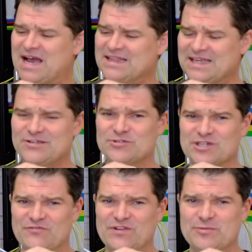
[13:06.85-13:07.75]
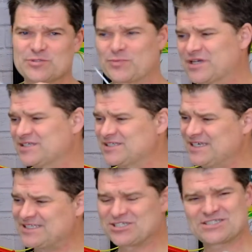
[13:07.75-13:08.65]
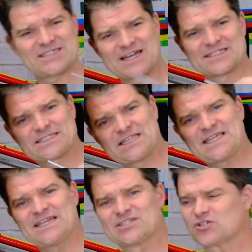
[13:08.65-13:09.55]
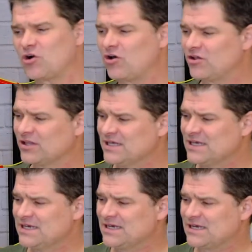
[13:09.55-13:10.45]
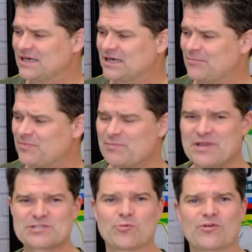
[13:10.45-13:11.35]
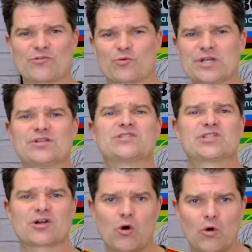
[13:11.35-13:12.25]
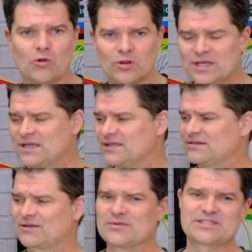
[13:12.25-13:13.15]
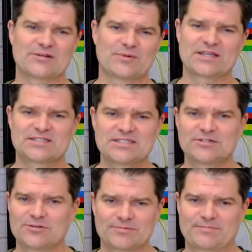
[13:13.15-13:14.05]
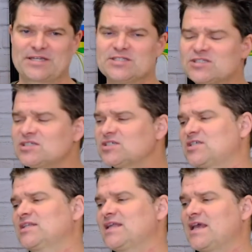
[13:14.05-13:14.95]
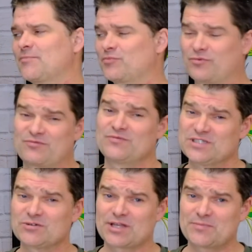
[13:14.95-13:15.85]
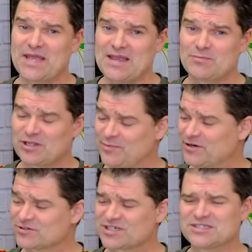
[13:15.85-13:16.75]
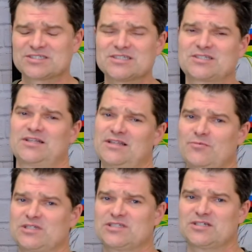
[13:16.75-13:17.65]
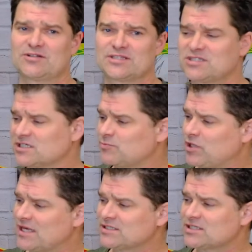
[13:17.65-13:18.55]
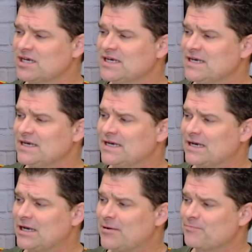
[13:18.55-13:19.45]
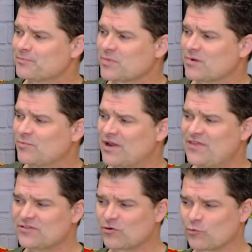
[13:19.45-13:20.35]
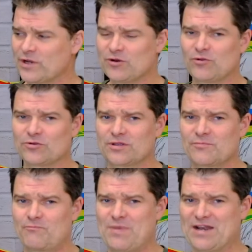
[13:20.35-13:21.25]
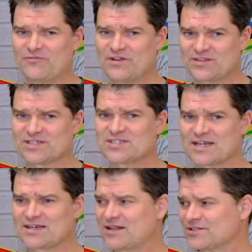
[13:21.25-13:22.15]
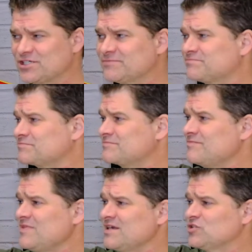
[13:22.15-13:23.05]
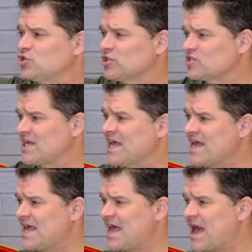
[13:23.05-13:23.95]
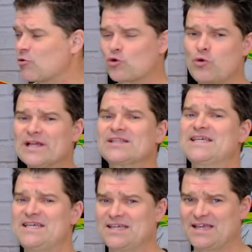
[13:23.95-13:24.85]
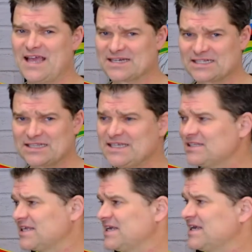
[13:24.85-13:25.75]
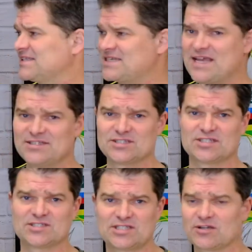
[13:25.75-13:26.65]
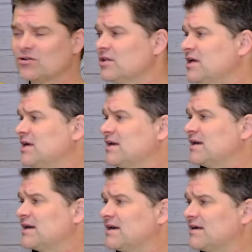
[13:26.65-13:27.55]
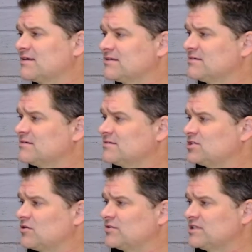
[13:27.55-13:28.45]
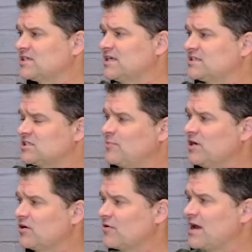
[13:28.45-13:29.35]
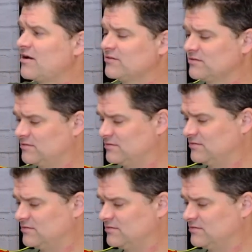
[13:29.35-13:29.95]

I like using a Phillips because it's just not as clean as an awl. It makes more of a realistic hole. You know, like we said, we can seal consistently up. If we sealed up to 8 millimeters, consistently we seal at 6+. But I think the real benefit of this technology is just how quickly and cleanly it tends to seal. So let's get it spinning around.